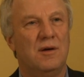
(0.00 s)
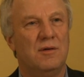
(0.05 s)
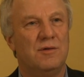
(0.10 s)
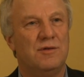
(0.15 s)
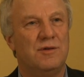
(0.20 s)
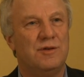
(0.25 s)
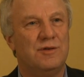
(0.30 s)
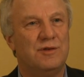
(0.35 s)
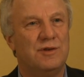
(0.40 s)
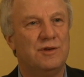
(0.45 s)

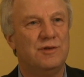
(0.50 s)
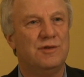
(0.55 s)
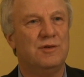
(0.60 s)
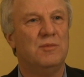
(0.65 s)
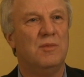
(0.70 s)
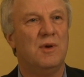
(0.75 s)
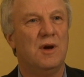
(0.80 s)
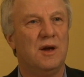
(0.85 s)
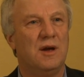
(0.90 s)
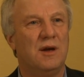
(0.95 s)

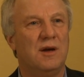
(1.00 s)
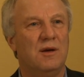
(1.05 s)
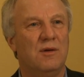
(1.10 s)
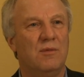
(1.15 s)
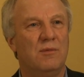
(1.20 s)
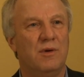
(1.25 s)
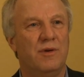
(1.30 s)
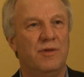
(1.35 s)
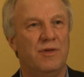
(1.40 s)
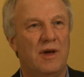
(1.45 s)
decision
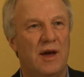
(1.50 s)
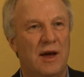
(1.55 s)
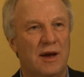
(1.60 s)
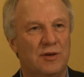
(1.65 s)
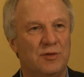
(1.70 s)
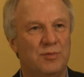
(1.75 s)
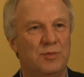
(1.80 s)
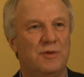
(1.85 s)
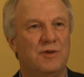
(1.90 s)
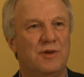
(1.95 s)
making with
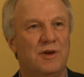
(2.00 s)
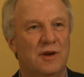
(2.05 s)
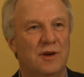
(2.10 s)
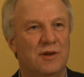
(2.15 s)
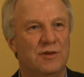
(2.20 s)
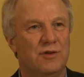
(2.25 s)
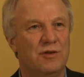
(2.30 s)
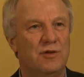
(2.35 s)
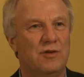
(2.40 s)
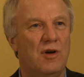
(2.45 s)

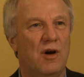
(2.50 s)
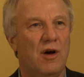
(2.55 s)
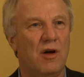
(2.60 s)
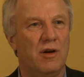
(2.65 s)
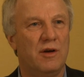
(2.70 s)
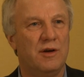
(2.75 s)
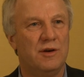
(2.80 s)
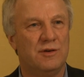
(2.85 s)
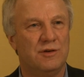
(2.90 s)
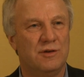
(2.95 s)
expertise and
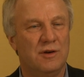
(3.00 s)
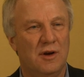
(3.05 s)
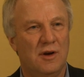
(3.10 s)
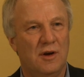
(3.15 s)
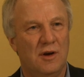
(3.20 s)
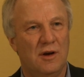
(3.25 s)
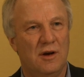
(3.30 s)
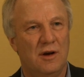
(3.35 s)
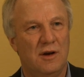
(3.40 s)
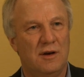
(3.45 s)
knowledge
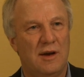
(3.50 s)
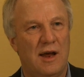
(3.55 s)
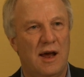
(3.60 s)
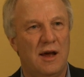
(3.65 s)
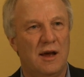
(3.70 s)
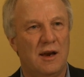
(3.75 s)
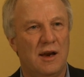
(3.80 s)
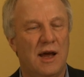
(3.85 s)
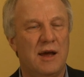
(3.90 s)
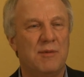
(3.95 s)
and
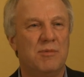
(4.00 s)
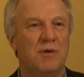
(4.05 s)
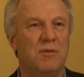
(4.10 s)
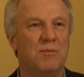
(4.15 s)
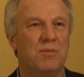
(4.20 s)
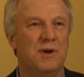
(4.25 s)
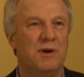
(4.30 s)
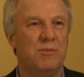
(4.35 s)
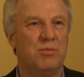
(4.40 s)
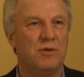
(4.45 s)

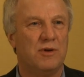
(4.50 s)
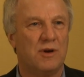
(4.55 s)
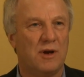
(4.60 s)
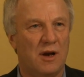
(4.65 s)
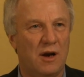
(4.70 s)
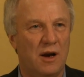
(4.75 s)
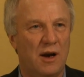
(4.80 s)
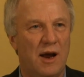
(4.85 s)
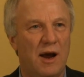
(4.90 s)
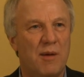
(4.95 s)
enabling people to
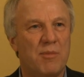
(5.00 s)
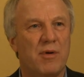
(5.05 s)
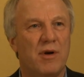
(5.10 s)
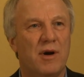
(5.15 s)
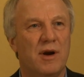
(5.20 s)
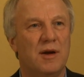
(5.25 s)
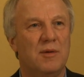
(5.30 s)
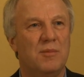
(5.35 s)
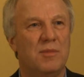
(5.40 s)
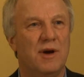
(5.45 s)

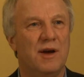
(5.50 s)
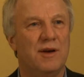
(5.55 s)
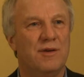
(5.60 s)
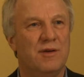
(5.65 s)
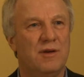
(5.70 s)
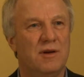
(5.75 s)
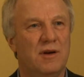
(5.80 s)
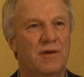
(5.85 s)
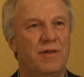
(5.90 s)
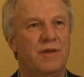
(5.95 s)
collaborate
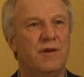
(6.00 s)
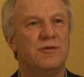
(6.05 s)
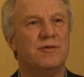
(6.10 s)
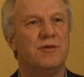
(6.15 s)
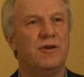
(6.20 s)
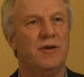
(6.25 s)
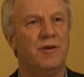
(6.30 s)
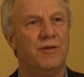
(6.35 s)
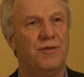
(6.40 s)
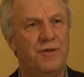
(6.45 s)
better. And I think there was
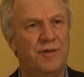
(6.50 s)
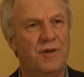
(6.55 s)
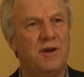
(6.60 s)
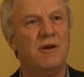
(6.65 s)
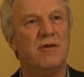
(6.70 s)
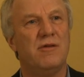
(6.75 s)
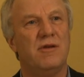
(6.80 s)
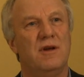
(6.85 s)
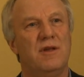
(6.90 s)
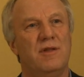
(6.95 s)
a lot of
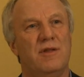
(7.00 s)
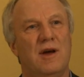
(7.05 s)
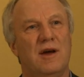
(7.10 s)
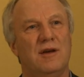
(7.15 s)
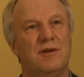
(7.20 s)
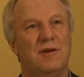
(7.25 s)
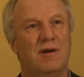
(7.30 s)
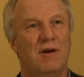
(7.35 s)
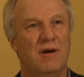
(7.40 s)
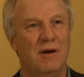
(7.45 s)
theory at
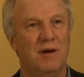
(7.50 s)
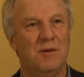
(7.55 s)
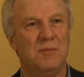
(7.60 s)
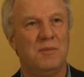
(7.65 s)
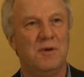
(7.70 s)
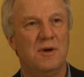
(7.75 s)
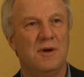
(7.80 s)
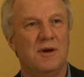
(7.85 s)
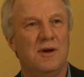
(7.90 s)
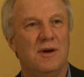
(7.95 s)
that
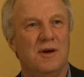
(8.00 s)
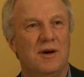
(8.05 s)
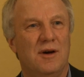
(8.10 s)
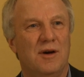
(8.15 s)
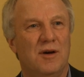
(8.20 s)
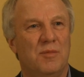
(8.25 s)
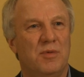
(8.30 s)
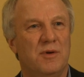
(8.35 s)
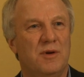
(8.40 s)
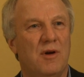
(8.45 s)
time,
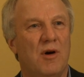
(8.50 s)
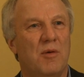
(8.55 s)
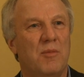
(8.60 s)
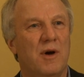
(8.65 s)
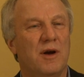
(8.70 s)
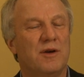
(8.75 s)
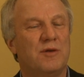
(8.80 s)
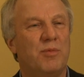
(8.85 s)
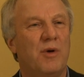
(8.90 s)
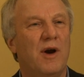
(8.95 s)
but not
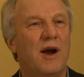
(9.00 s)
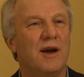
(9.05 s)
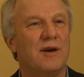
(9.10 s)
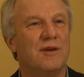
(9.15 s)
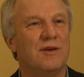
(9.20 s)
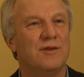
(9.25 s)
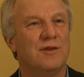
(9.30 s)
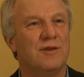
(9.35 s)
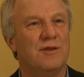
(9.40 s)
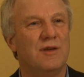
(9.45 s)
much
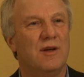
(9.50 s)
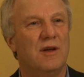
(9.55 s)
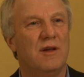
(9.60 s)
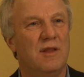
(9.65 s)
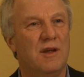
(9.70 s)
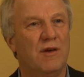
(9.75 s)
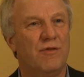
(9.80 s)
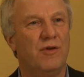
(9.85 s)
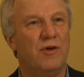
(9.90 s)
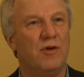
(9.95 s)
practice, and
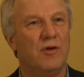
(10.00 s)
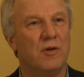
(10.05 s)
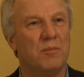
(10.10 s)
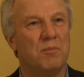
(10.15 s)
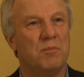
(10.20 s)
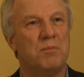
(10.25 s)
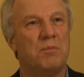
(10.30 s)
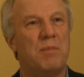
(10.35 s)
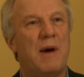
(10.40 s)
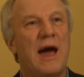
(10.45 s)
therefore it got
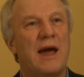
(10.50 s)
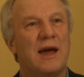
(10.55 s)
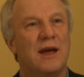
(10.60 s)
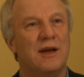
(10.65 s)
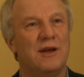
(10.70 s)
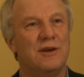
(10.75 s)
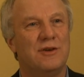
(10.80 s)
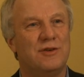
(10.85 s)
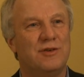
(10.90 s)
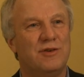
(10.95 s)

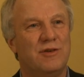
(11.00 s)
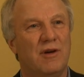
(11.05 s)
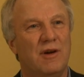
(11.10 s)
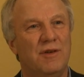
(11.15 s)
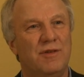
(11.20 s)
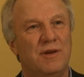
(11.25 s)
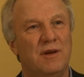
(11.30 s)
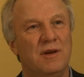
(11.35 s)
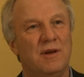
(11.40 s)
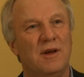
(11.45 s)
baggage. So I
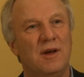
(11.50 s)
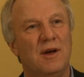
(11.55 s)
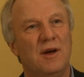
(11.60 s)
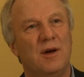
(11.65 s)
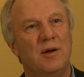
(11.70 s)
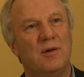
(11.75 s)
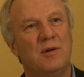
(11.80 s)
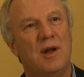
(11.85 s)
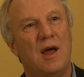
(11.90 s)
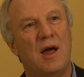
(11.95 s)
think
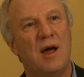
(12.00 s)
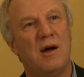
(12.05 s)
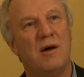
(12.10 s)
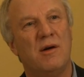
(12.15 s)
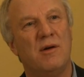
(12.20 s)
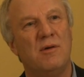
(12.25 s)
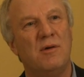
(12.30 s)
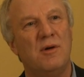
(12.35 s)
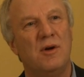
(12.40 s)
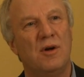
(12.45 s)

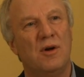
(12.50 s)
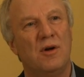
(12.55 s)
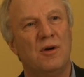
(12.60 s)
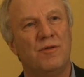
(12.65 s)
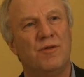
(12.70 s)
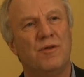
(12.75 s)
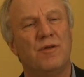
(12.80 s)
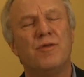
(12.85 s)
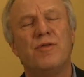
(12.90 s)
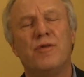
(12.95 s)
now,
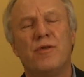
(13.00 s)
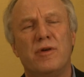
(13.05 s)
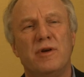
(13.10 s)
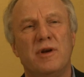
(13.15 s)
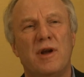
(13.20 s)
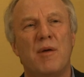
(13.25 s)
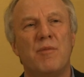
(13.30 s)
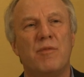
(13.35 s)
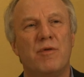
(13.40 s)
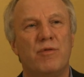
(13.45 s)
for a
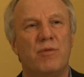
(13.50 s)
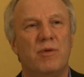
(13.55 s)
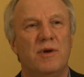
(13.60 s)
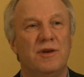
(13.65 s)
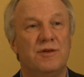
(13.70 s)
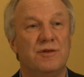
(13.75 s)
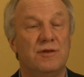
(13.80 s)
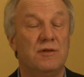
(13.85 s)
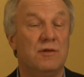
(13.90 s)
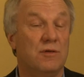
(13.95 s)
number of
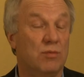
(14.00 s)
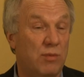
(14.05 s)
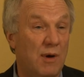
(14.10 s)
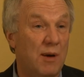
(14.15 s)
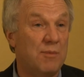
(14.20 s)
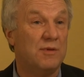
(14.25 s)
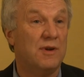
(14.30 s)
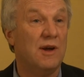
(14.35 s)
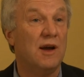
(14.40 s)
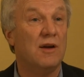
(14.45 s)
reasons,
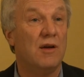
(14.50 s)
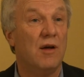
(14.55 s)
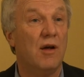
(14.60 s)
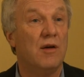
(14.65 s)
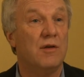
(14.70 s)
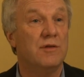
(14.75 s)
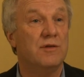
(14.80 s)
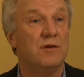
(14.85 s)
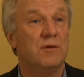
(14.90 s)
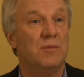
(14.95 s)
web
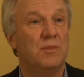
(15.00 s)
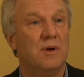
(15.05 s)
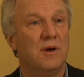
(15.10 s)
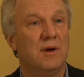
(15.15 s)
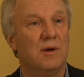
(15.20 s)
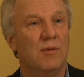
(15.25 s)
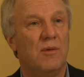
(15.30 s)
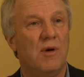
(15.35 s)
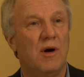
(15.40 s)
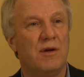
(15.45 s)
technology
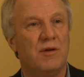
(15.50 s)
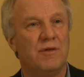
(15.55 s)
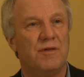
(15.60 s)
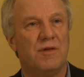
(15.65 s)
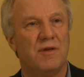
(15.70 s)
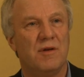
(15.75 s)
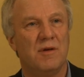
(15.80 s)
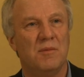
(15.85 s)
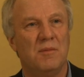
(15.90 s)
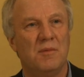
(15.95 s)
being one
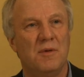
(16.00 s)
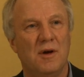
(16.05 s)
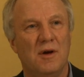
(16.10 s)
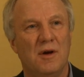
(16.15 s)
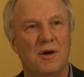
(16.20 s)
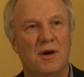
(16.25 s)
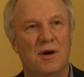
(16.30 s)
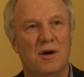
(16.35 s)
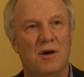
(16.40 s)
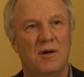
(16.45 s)
of them,
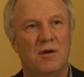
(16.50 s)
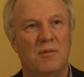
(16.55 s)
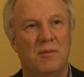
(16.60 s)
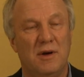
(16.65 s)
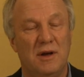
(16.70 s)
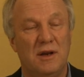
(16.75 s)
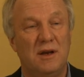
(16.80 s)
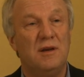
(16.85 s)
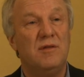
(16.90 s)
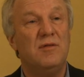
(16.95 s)

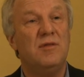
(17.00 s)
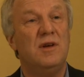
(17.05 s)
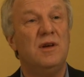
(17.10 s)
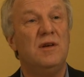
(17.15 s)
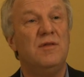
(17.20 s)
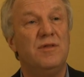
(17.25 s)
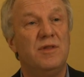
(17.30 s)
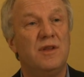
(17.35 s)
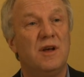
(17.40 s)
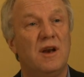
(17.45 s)
and
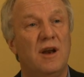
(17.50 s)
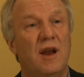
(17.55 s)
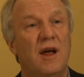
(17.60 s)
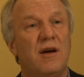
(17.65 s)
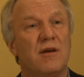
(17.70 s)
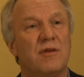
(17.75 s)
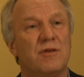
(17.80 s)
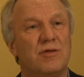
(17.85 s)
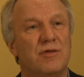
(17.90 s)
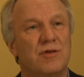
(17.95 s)
even the
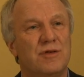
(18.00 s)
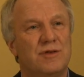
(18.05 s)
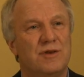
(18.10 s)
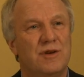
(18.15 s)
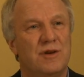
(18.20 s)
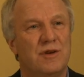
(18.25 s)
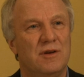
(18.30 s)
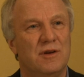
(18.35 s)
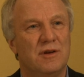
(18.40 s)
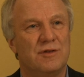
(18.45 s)
cloud to a
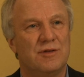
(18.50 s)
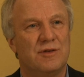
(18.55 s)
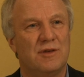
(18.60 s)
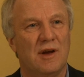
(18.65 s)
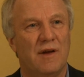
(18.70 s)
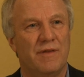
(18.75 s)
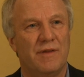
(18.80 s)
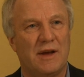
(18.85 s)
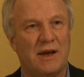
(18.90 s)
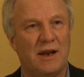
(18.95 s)
certain
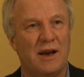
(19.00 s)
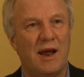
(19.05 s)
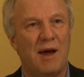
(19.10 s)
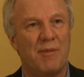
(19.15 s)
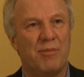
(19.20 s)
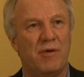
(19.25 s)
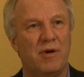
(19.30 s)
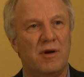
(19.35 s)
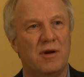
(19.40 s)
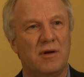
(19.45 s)
extent, the
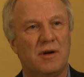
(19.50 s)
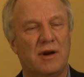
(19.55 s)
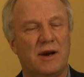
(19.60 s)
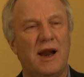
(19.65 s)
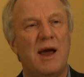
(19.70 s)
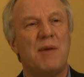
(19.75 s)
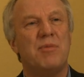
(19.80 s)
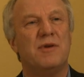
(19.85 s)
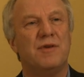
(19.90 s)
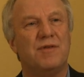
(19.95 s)

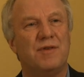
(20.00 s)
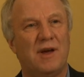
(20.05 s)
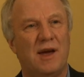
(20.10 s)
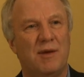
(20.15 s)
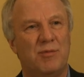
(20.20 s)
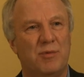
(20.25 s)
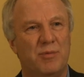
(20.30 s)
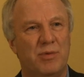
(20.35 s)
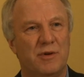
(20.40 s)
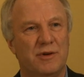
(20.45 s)
collaborative
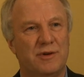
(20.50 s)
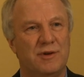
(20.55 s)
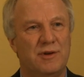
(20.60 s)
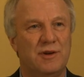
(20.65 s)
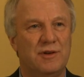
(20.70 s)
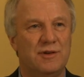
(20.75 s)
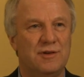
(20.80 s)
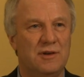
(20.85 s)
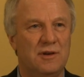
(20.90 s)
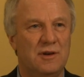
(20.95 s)

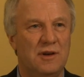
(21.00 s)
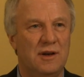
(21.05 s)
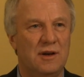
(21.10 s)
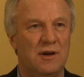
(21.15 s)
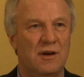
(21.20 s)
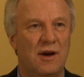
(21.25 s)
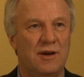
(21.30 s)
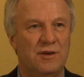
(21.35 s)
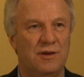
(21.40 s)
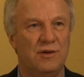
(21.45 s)
capabilities
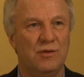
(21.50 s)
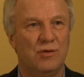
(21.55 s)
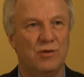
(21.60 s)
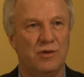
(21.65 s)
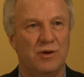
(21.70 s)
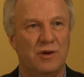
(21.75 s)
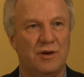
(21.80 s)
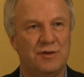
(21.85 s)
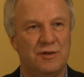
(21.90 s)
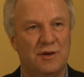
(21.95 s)
in IT
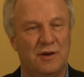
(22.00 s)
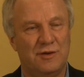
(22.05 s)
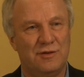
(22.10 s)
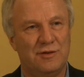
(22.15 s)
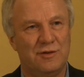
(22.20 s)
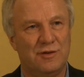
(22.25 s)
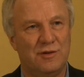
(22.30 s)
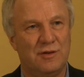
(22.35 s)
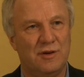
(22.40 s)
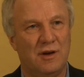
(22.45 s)

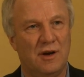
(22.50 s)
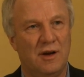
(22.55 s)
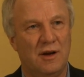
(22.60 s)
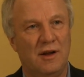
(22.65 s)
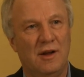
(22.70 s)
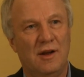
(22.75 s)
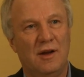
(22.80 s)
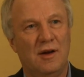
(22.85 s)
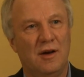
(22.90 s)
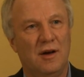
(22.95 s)
organizations today
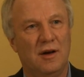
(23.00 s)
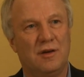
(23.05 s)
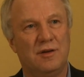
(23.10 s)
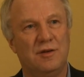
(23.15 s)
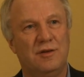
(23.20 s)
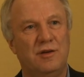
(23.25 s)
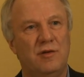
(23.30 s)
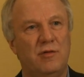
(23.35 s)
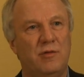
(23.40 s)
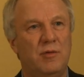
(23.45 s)
are
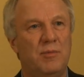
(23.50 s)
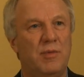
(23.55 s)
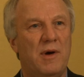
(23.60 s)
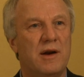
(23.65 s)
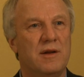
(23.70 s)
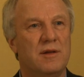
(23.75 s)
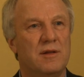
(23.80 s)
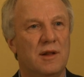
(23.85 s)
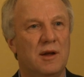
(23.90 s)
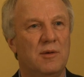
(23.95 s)
considerably
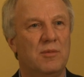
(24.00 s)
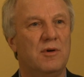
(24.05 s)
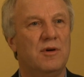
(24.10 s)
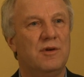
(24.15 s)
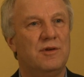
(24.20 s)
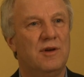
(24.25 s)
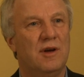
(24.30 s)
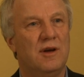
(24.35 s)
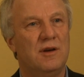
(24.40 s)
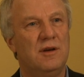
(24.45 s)
better than they were
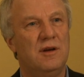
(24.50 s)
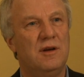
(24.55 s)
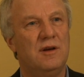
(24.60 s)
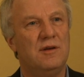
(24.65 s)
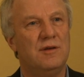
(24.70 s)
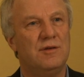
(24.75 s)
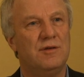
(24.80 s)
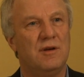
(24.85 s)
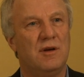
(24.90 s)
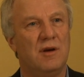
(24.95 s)
10
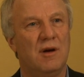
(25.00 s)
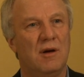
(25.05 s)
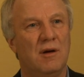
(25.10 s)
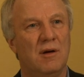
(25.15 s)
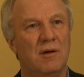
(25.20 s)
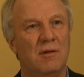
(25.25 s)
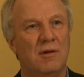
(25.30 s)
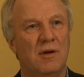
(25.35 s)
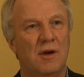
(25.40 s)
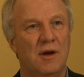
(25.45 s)
years
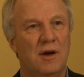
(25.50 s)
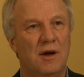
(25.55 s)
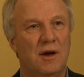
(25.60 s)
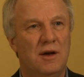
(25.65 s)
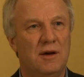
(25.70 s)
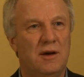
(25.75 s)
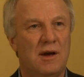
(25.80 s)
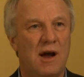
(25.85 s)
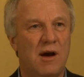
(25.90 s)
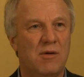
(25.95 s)
ago.
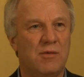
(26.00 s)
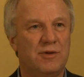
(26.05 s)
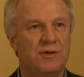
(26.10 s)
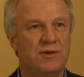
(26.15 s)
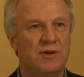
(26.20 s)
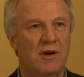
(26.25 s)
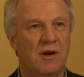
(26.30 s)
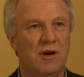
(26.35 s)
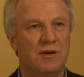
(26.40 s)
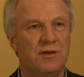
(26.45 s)
And now we're
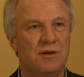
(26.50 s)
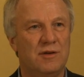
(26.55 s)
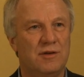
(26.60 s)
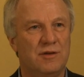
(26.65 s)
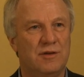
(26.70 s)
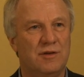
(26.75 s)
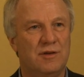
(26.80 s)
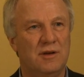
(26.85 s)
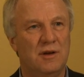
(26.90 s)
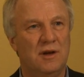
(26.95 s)
starting
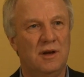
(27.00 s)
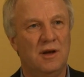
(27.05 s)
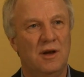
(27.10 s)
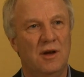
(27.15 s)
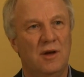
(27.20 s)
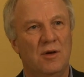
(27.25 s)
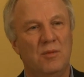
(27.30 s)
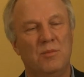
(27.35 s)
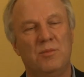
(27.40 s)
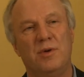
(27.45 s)
to see
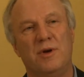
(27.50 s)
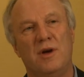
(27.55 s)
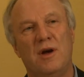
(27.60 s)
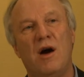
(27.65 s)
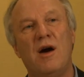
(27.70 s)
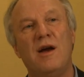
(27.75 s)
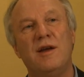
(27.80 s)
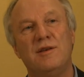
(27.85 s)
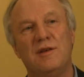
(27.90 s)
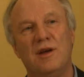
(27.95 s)

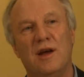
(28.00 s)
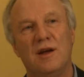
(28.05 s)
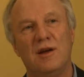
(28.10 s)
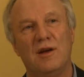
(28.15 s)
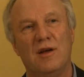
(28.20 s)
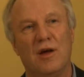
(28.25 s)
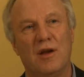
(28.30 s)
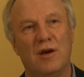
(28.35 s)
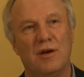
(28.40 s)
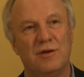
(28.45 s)
BI
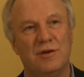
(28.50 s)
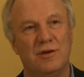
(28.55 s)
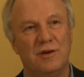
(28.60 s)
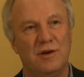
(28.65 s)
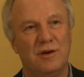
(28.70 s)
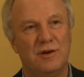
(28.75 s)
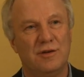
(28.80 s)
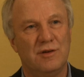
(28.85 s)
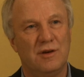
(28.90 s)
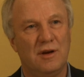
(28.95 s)

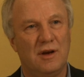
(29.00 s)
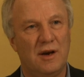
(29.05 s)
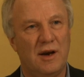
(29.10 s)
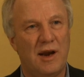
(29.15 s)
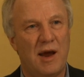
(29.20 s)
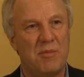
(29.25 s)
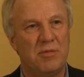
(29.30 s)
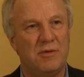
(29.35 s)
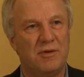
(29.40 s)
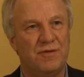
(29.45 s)
technologies and
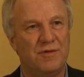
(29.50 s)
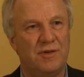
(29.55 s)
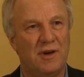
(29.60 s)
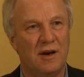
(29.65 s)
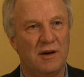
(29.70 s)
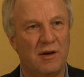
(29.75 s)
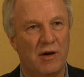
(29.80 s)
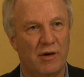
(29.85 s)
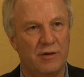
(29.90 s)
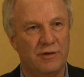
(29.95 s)
collaborative
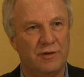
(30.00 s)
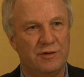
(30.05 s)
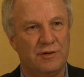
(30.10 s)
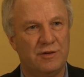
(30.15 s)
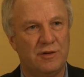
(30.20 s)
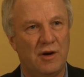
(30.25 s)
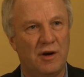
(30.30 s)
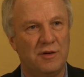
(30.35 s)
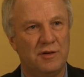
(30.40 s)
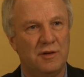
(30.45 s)
technologies
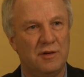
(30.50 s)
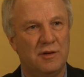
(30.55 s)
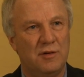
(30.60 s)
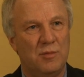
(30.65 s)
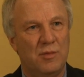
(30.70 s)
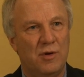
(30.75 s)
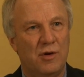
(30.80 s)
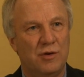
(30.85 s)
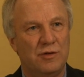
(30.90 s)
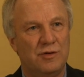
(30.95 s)
starting to
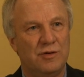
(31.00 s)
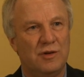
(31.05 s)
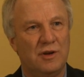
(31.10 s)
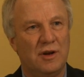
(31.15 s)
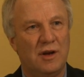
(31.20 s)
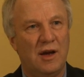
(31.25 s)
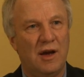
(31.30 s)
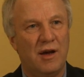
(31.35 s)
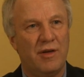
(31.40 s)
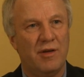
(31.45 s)
merge
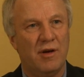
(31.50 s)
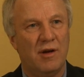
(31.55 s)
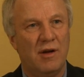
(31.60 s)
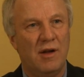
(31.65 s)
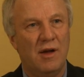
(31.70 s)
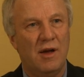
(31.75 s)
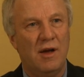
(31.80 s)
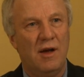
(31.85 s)
together.